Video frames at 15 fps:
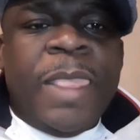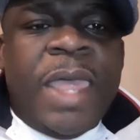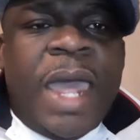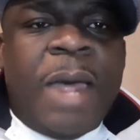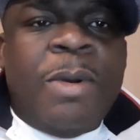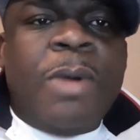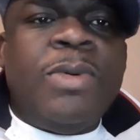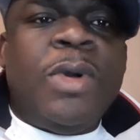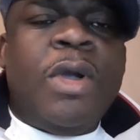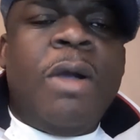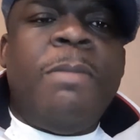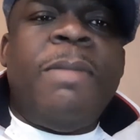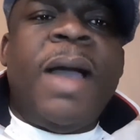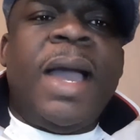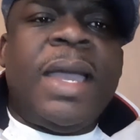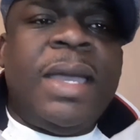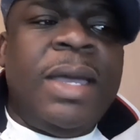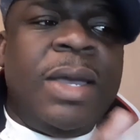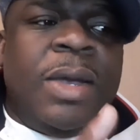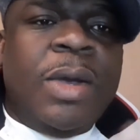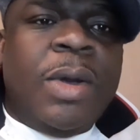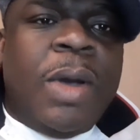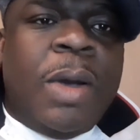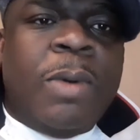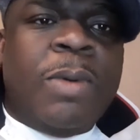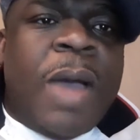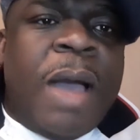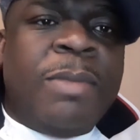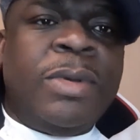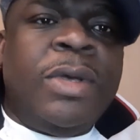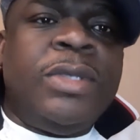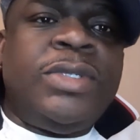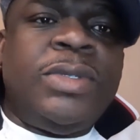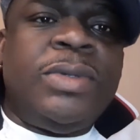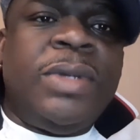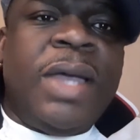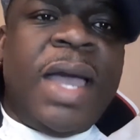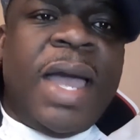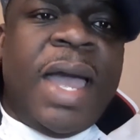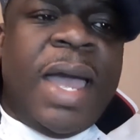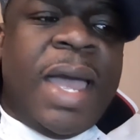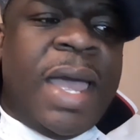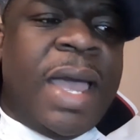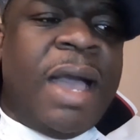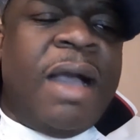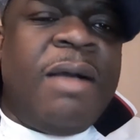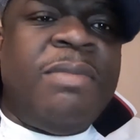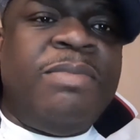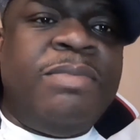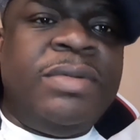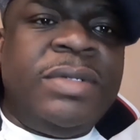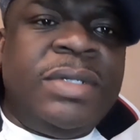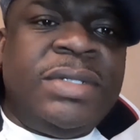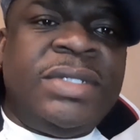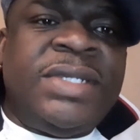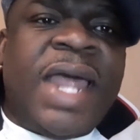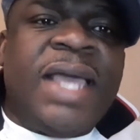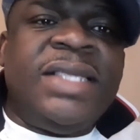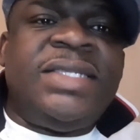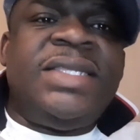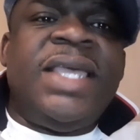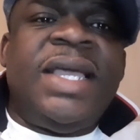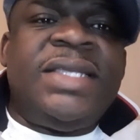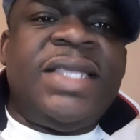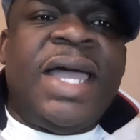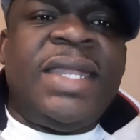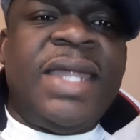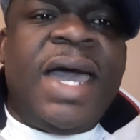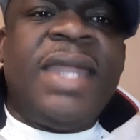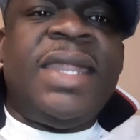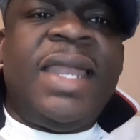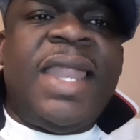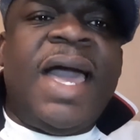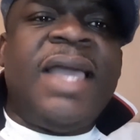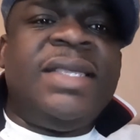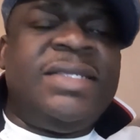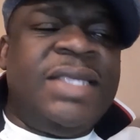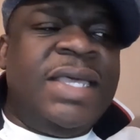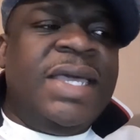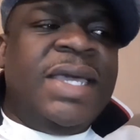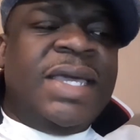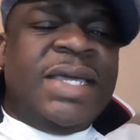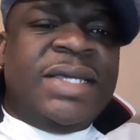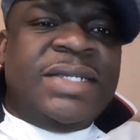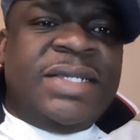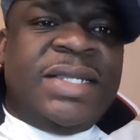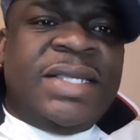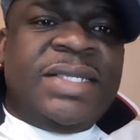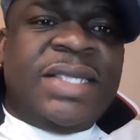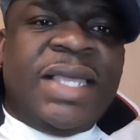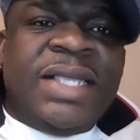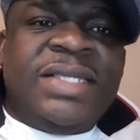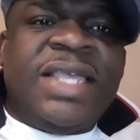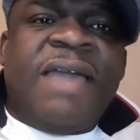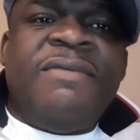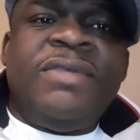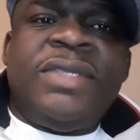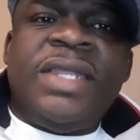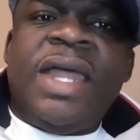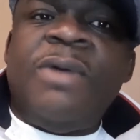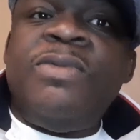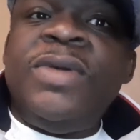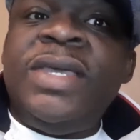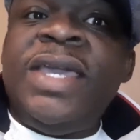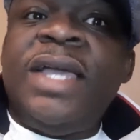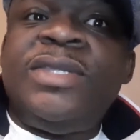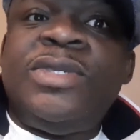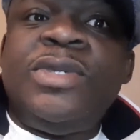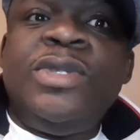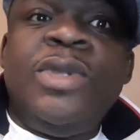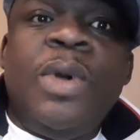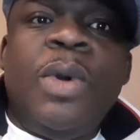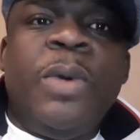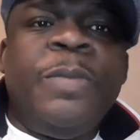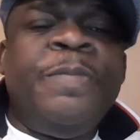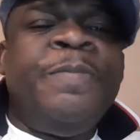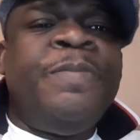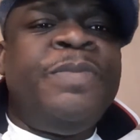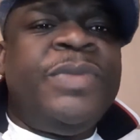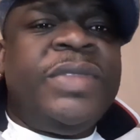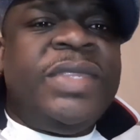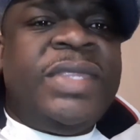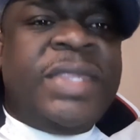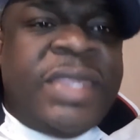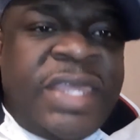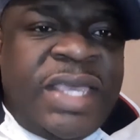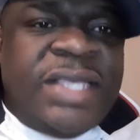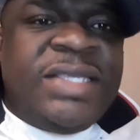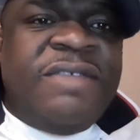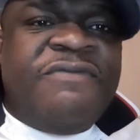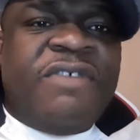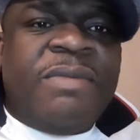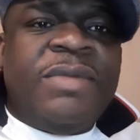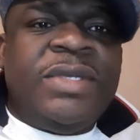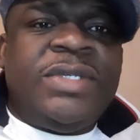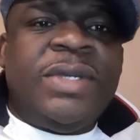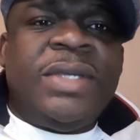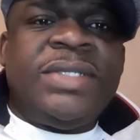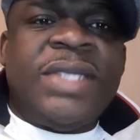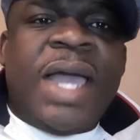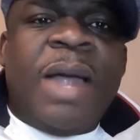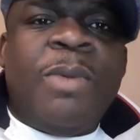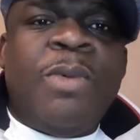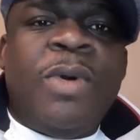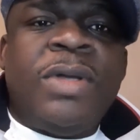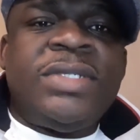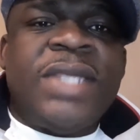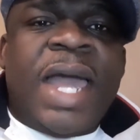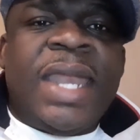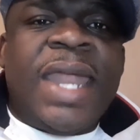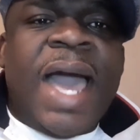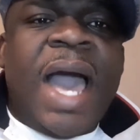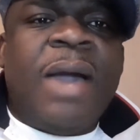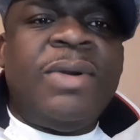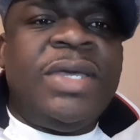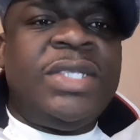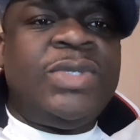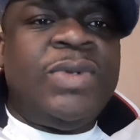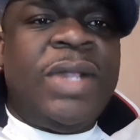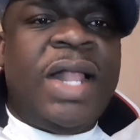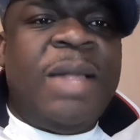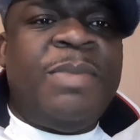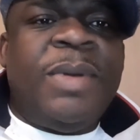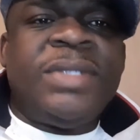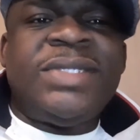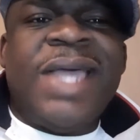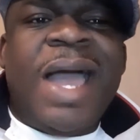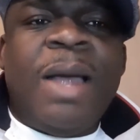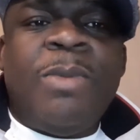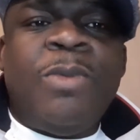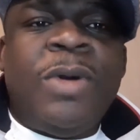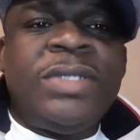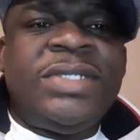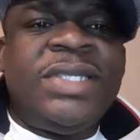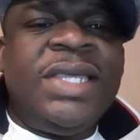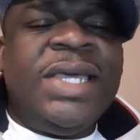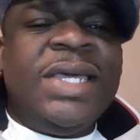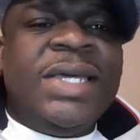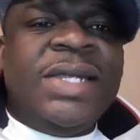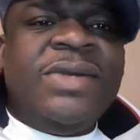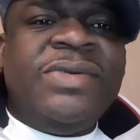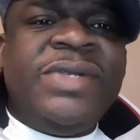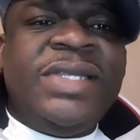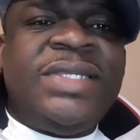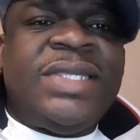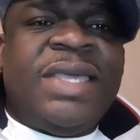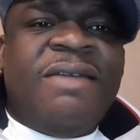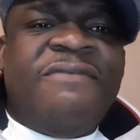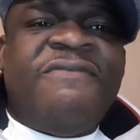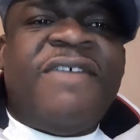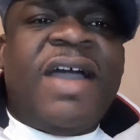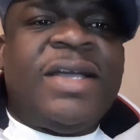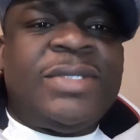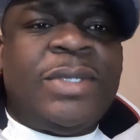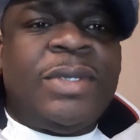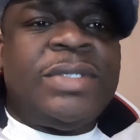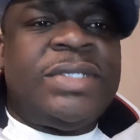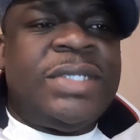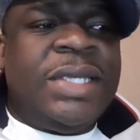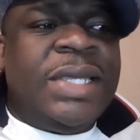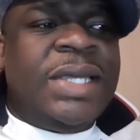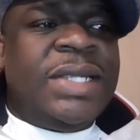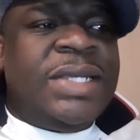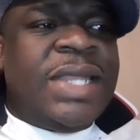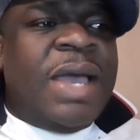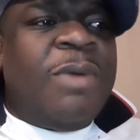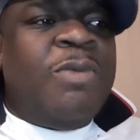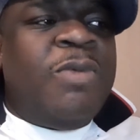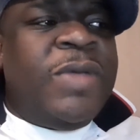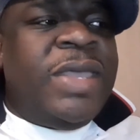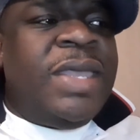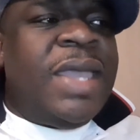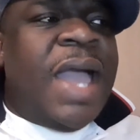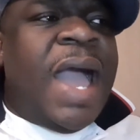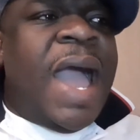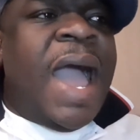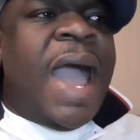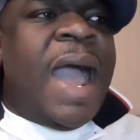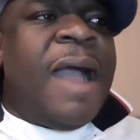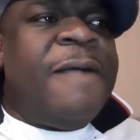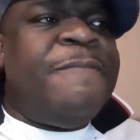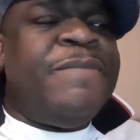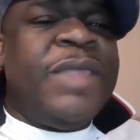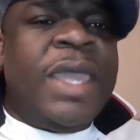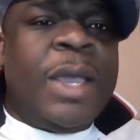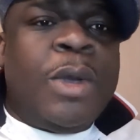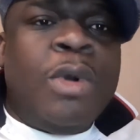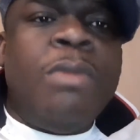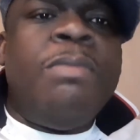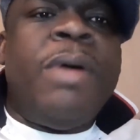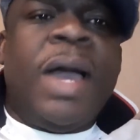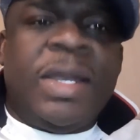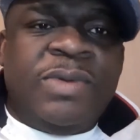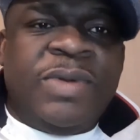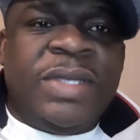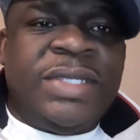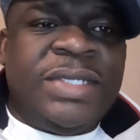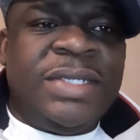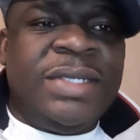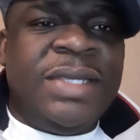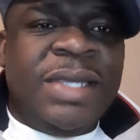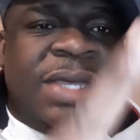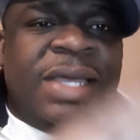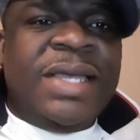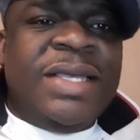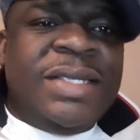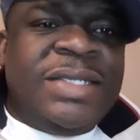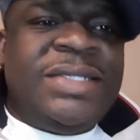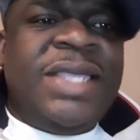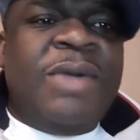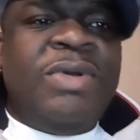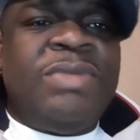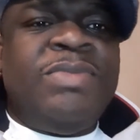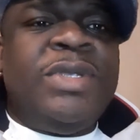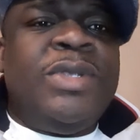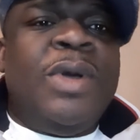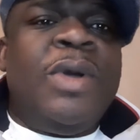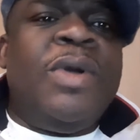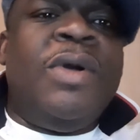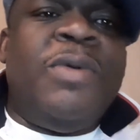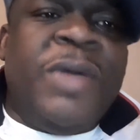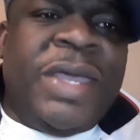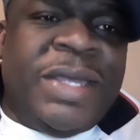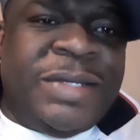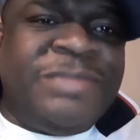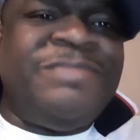and when we come back, I'm going to help dissect and analyze this interview so that we get to know these informations and what and how it will help us, and what risk factors that we are encumbered with. Stay with me, don't go away.